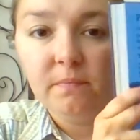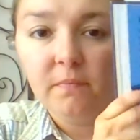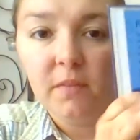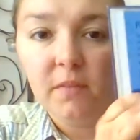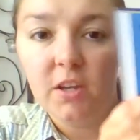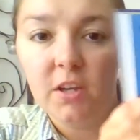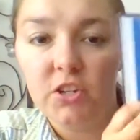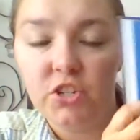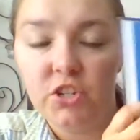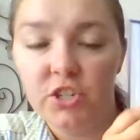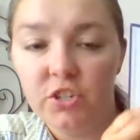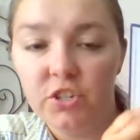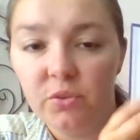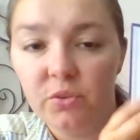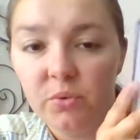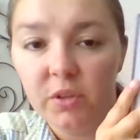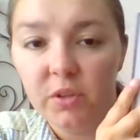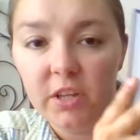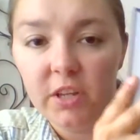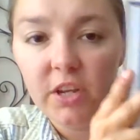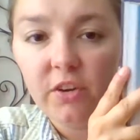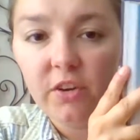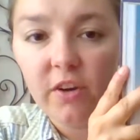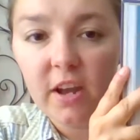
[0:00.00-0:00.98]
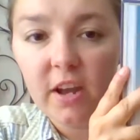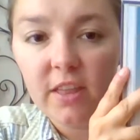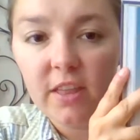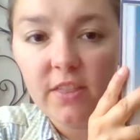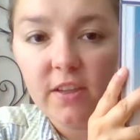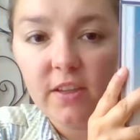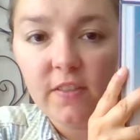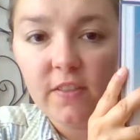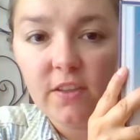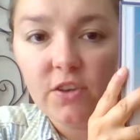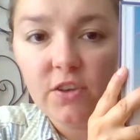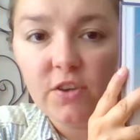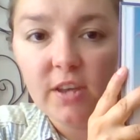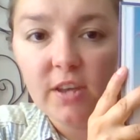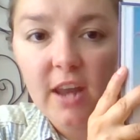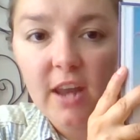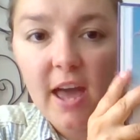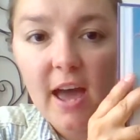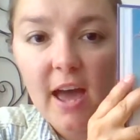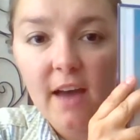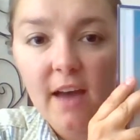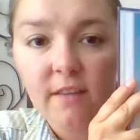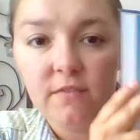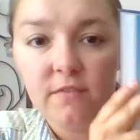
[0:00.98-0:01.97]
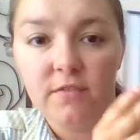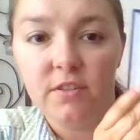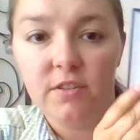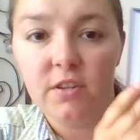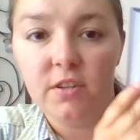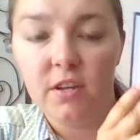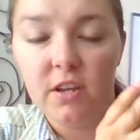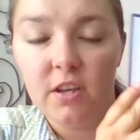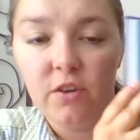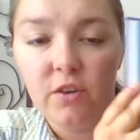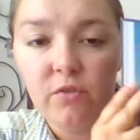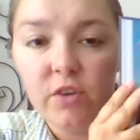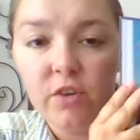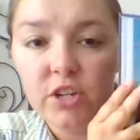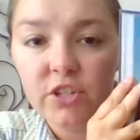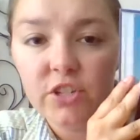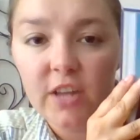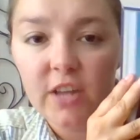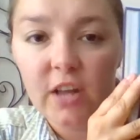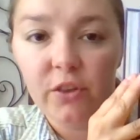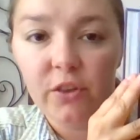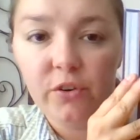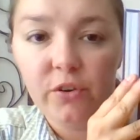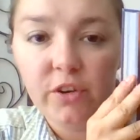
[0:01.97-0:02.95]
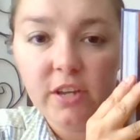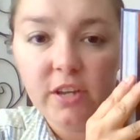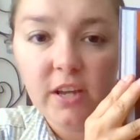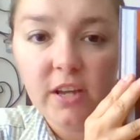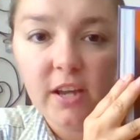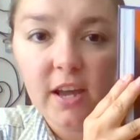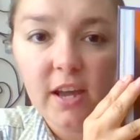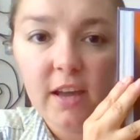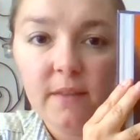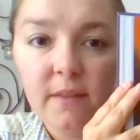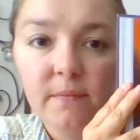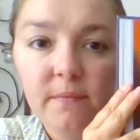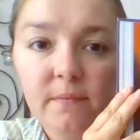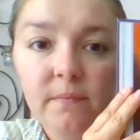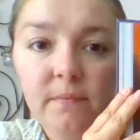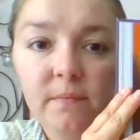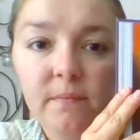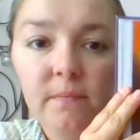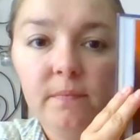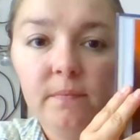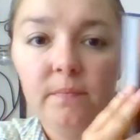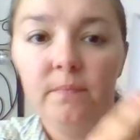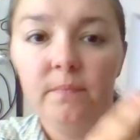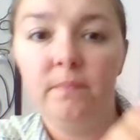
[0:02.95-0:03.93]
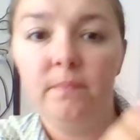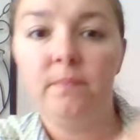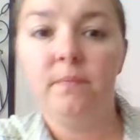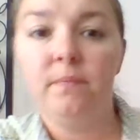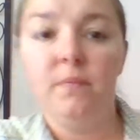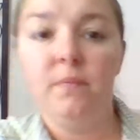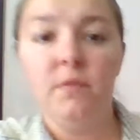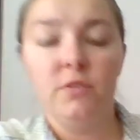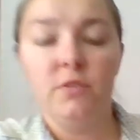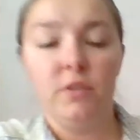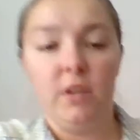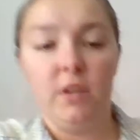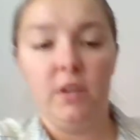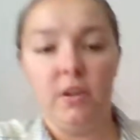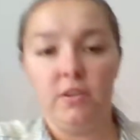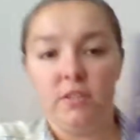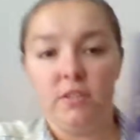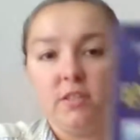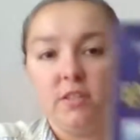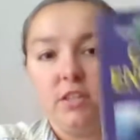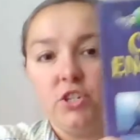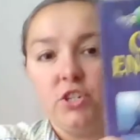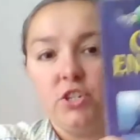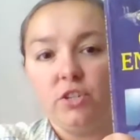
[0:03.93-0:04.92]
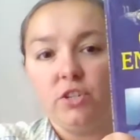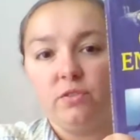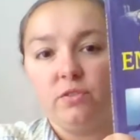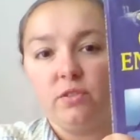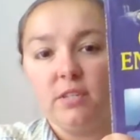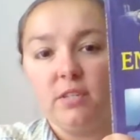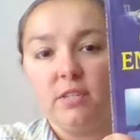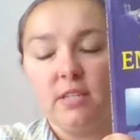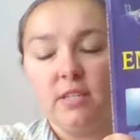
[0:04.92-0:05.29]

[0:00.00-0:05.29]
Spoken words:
it's just a really great thing that you can have to enrich that learning again. So here's the Children's